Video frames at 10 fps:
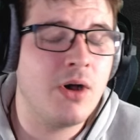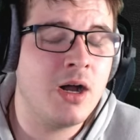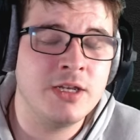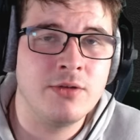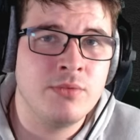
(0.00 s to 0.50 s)
I
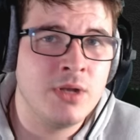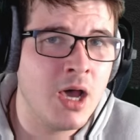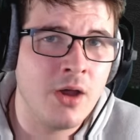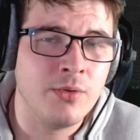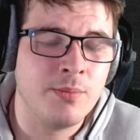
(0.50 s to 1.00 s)
don't
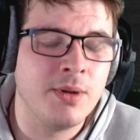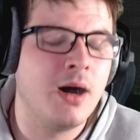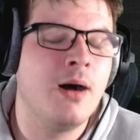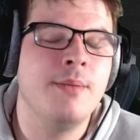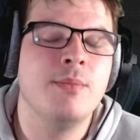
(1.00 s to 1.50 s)
know, but
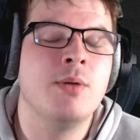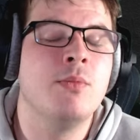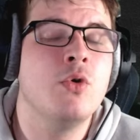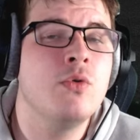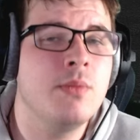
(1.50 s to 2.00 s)
I'm
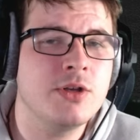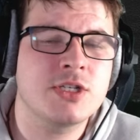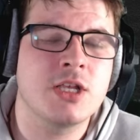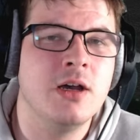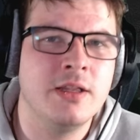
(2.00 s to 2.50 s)
almost
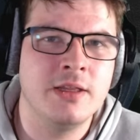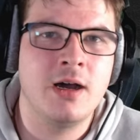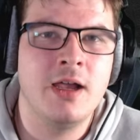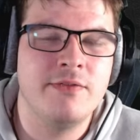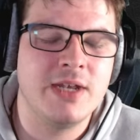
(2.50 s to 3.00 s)
certain that
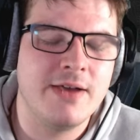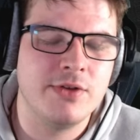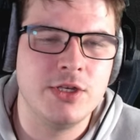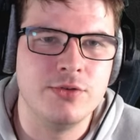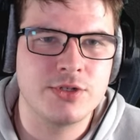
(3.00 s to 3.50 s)
I have never
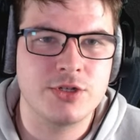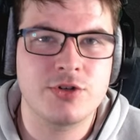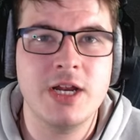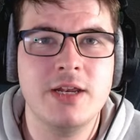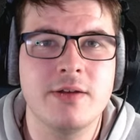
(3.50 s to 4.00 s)
used a
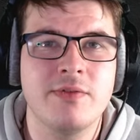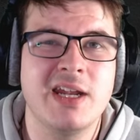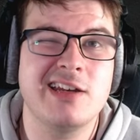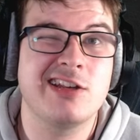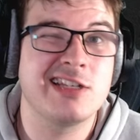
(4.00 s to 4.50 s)
trade-in
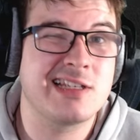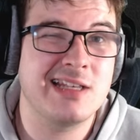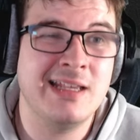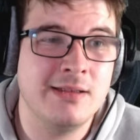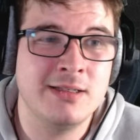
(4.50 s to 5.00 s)
event because
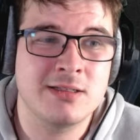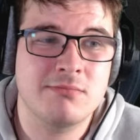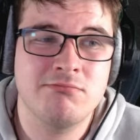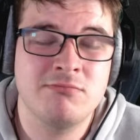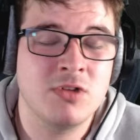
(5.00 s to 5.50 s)
it is
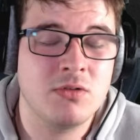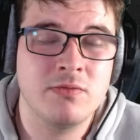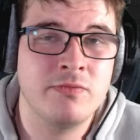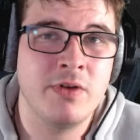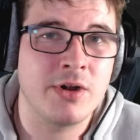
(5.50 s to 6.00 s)
not
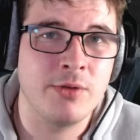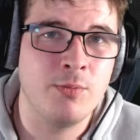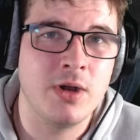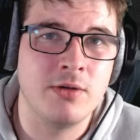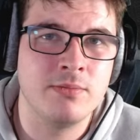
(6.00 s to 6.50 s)
very
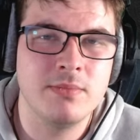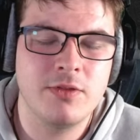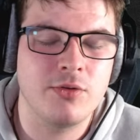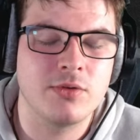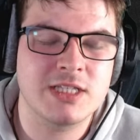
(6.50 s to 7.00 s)
well
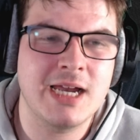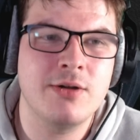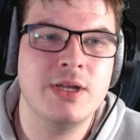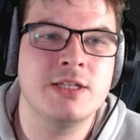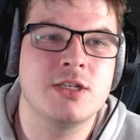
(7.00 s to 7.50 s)
thought
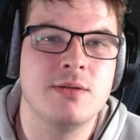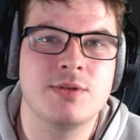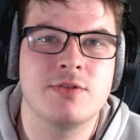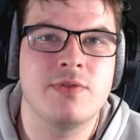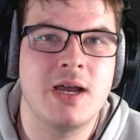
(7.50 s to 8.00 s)
out in
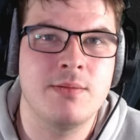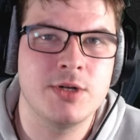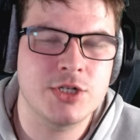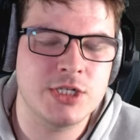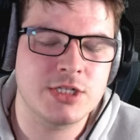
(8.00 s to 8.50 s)
terms of how
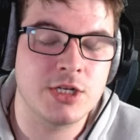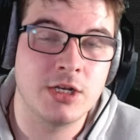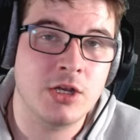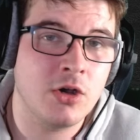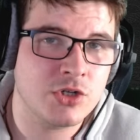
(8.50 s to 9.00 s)
much it's going
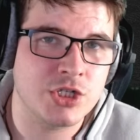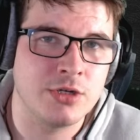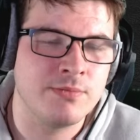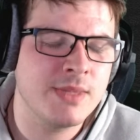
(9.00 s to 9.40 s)
to cost you.